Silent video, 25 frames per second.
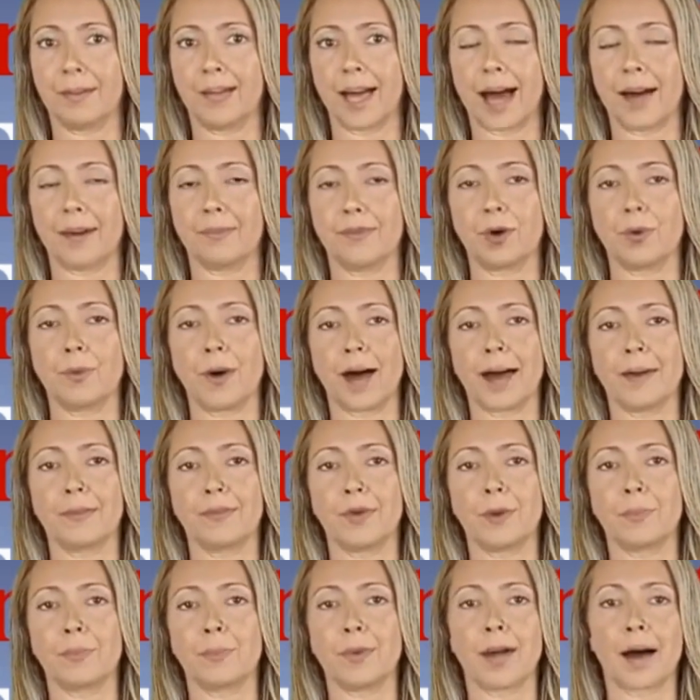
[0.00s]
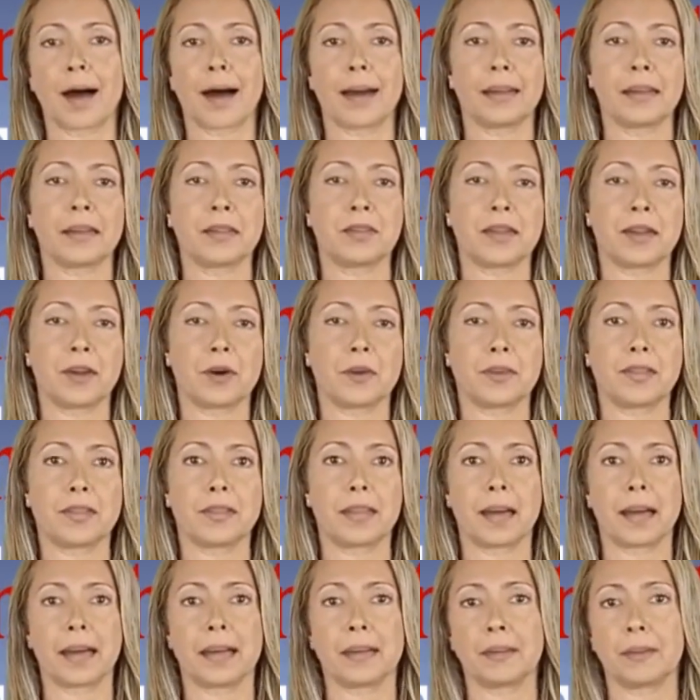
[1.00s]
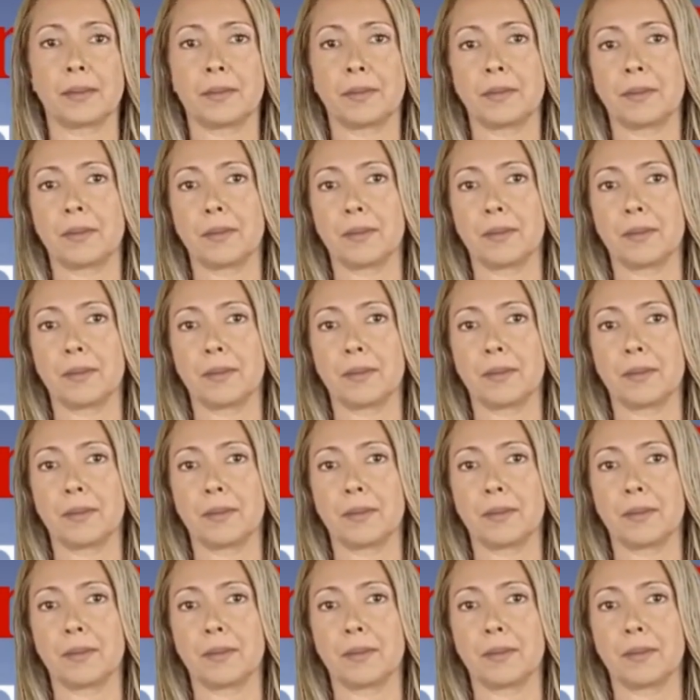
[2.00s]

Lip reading: Have you ever applied it to your skin?